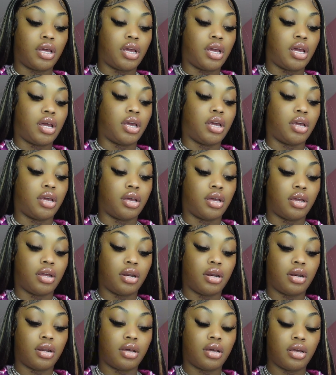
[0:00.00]

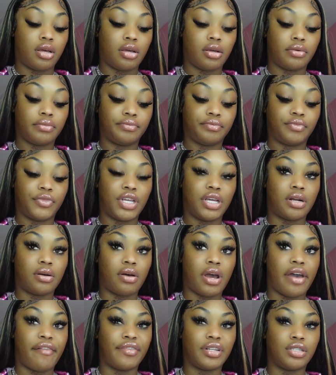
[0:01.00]
And you know,
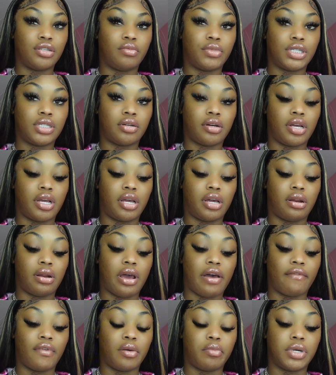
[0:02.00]
having too much on your hand,
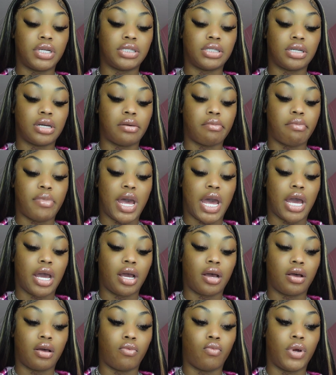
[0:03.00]
having to put some
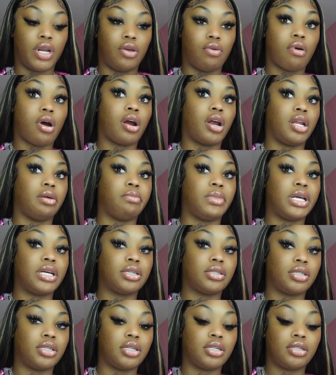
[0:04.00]
back when you already
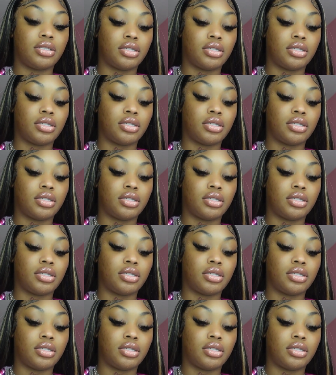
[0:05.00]
mixed it.